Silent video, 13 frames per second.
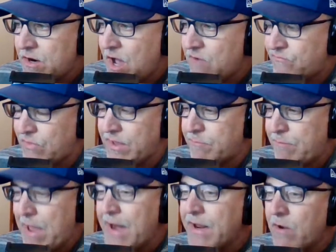off like
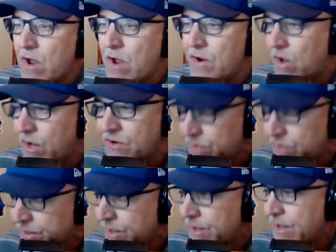batting around
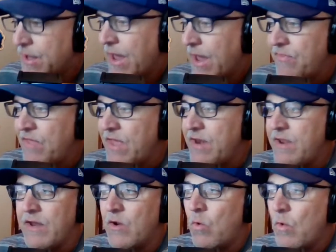100, and then
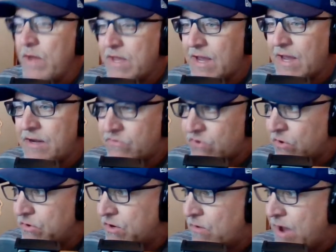in a weekend he
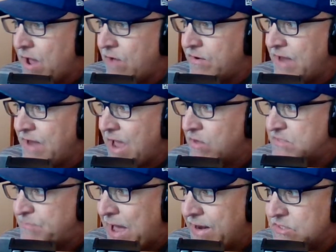turned it around, and now
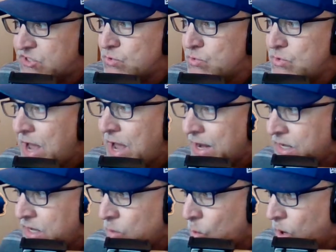he's batting
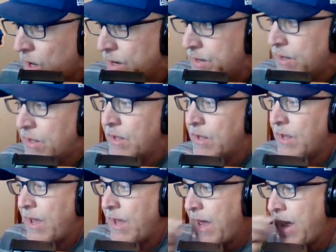291,
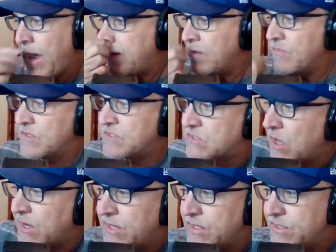and the slug
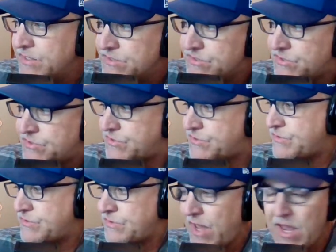
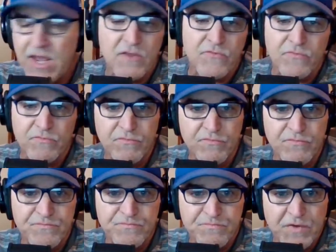is
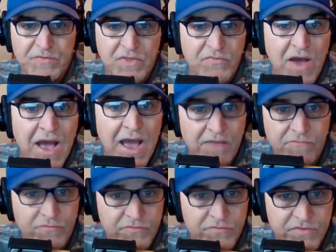855,
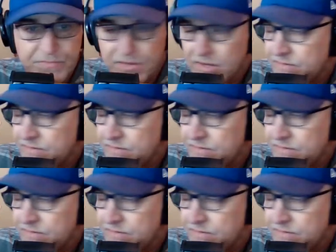something in